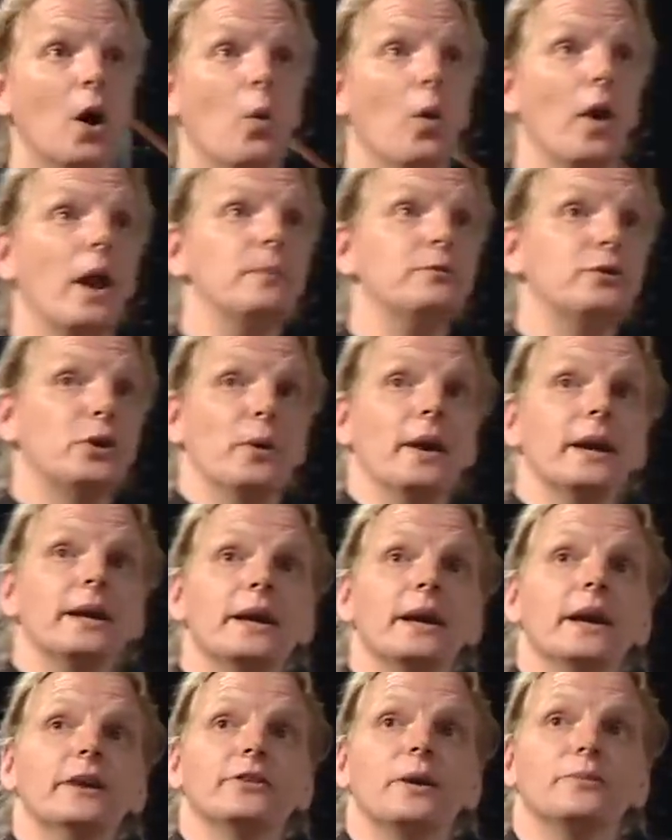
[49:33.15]
What I'm doing
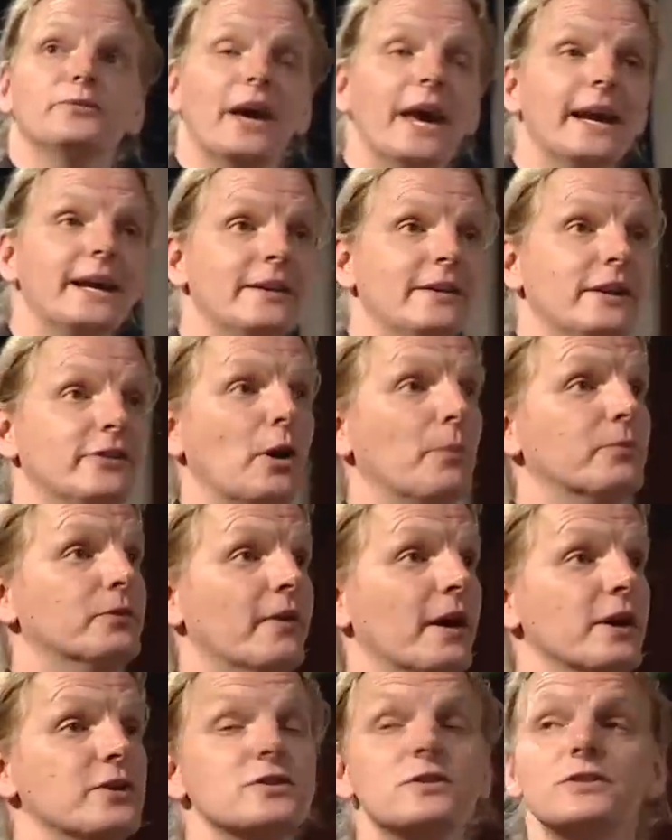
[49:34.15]
is I'm taking these
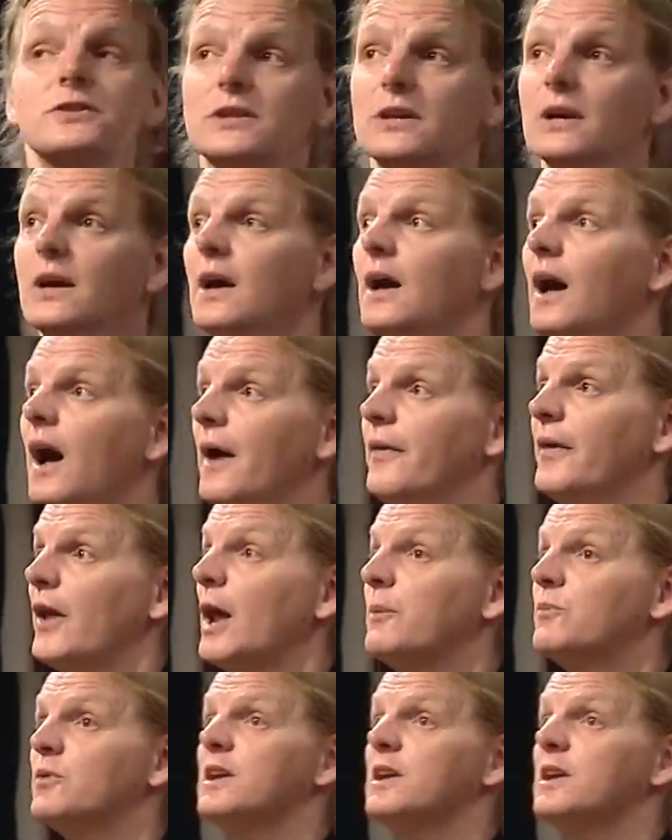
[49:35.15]
observations, and then I'm